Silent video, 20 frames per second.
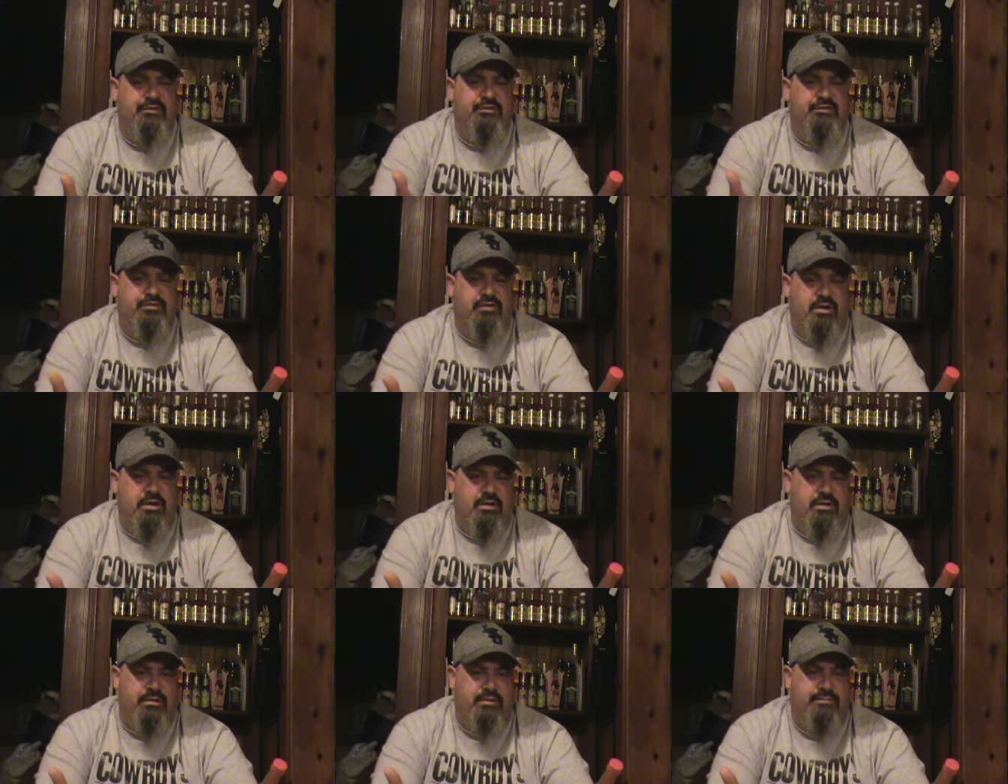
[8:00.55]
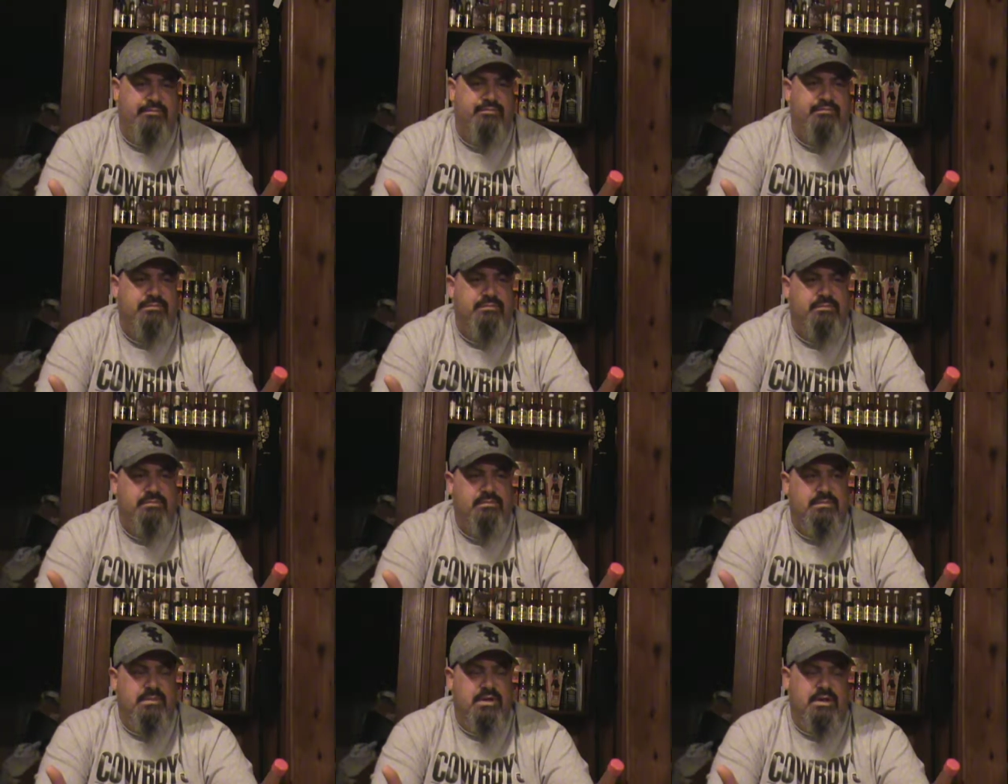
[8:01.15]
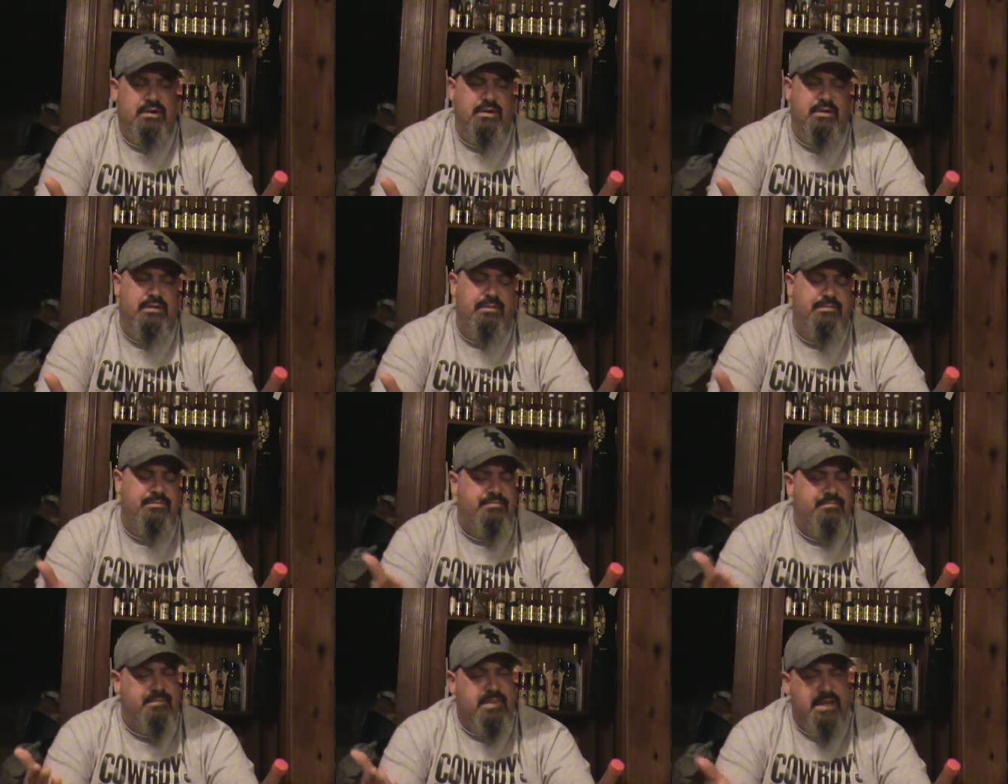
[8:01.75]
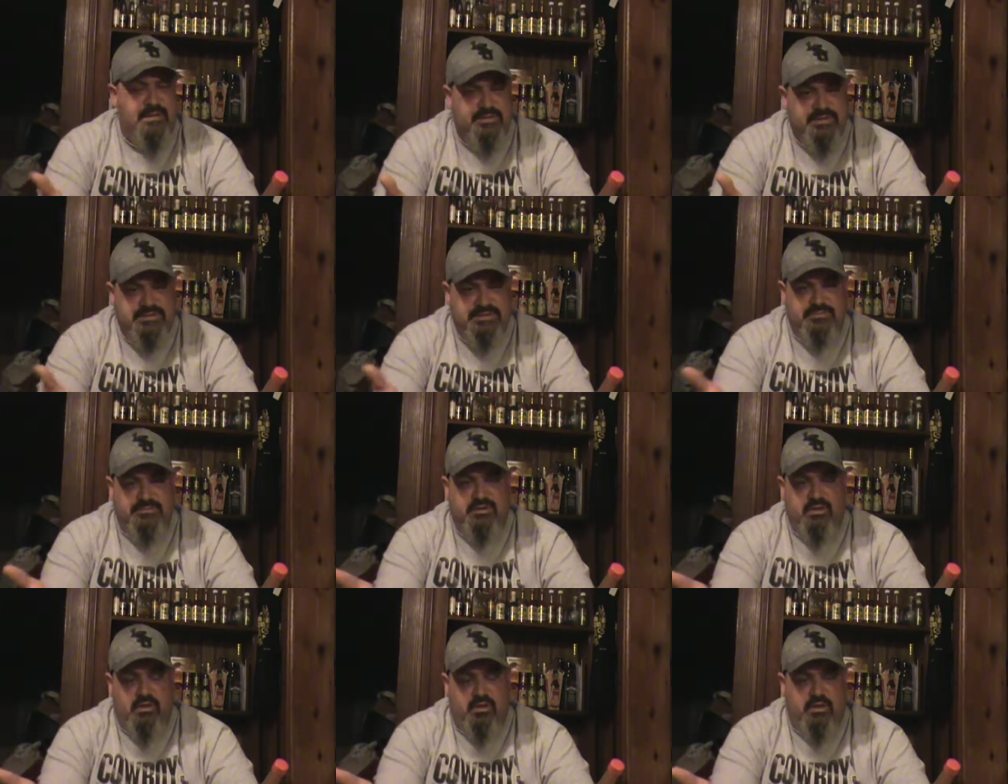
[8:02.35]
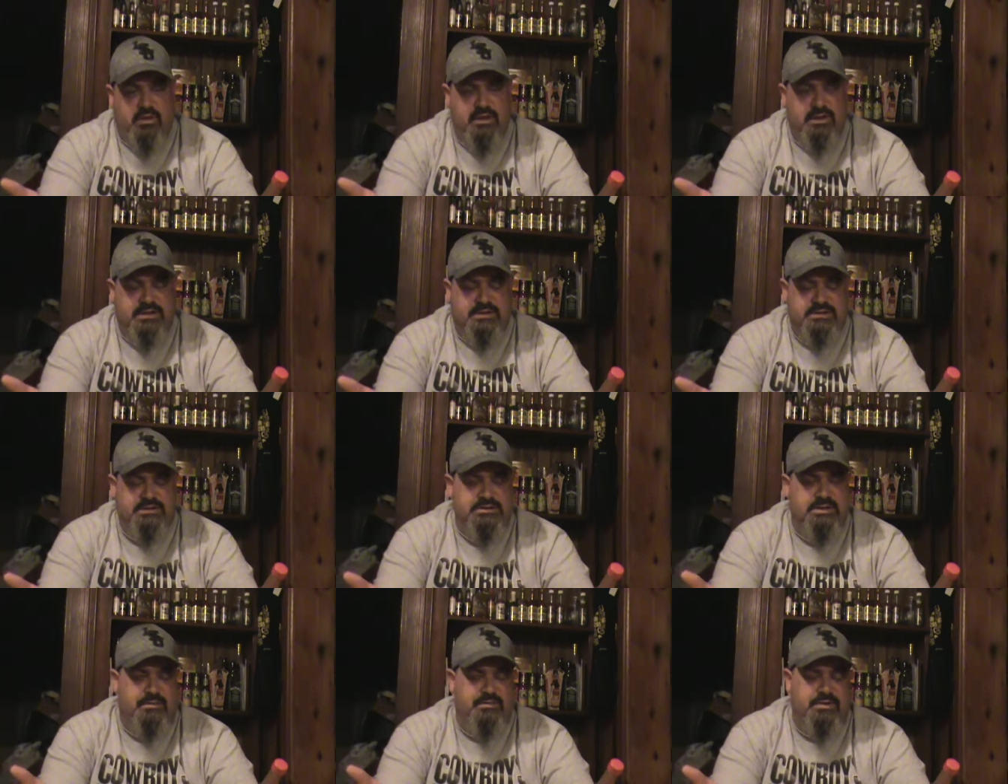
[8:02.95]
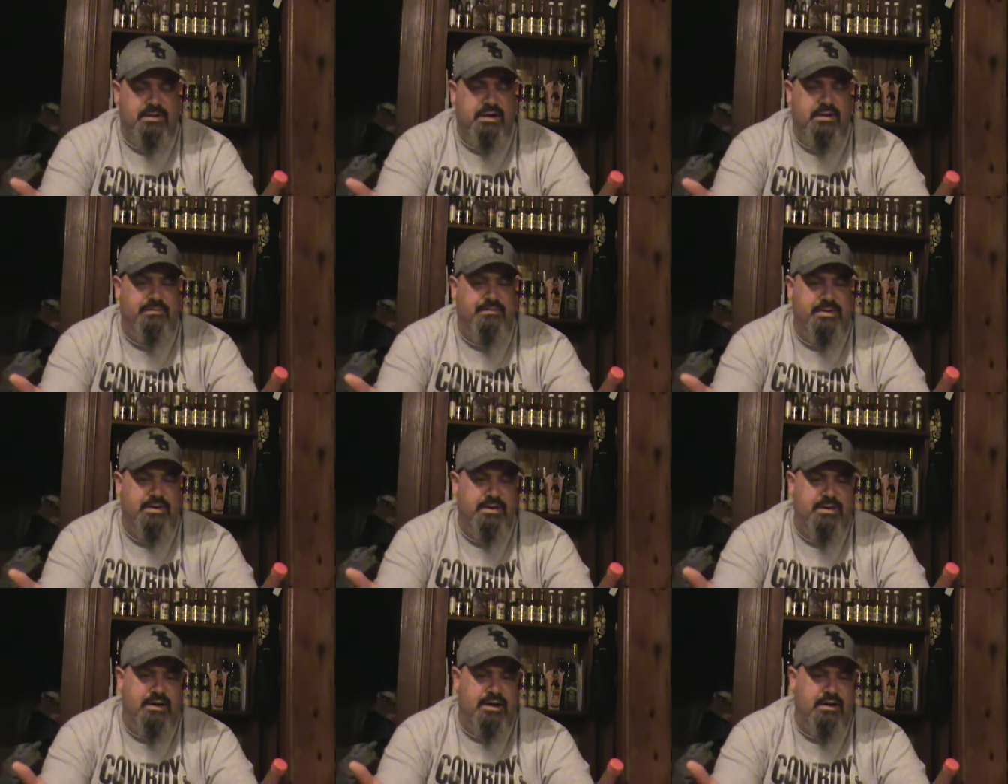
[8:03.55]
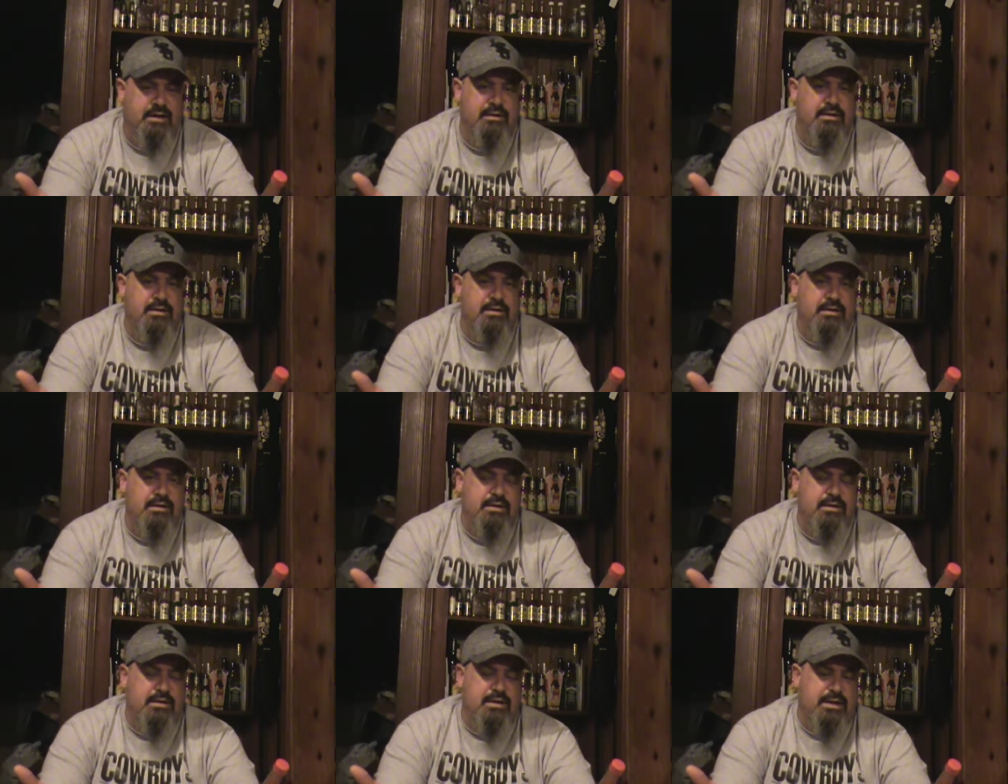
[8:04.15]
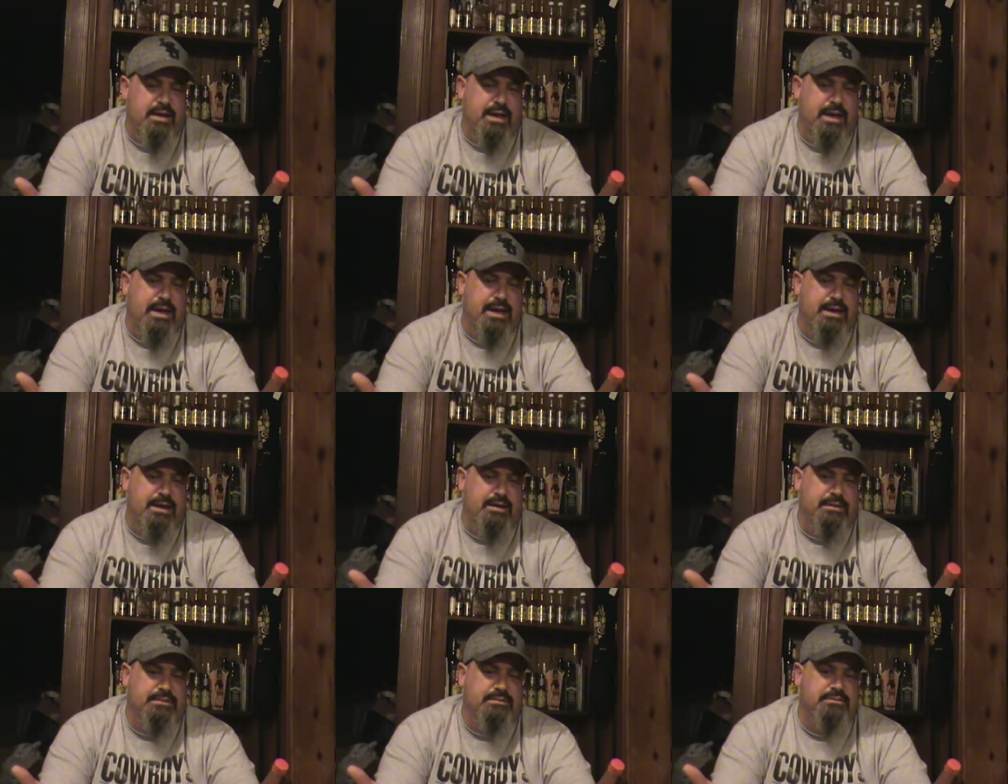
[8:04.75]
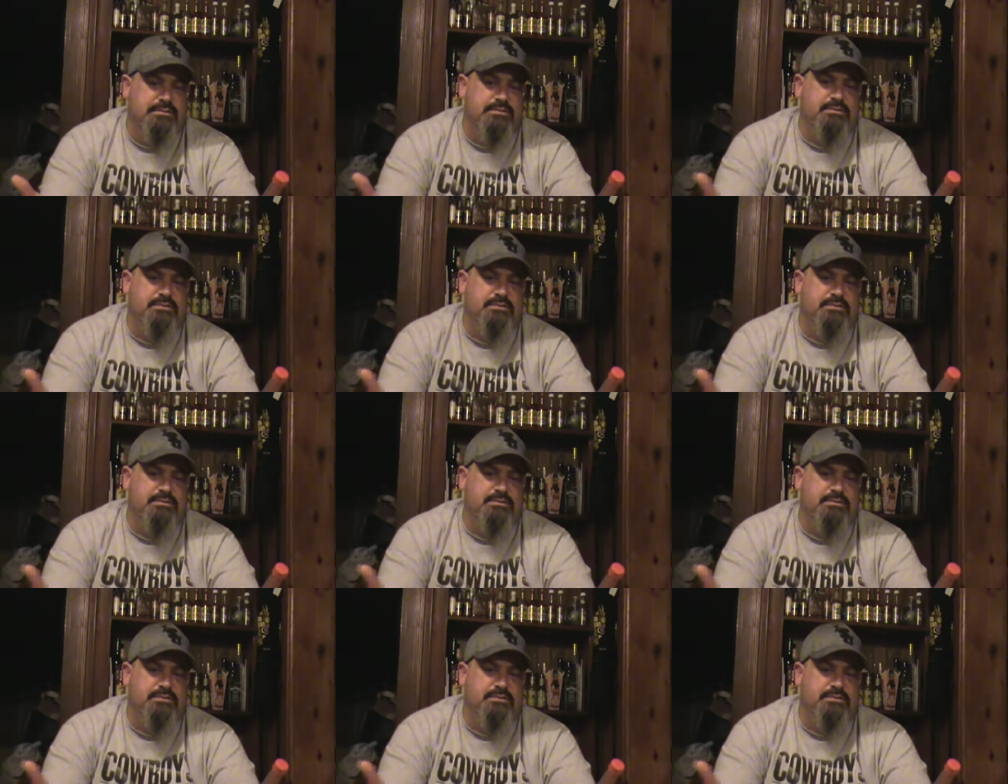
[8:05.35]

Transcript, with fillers: salt, uh, maybe some garlic or something up in there, and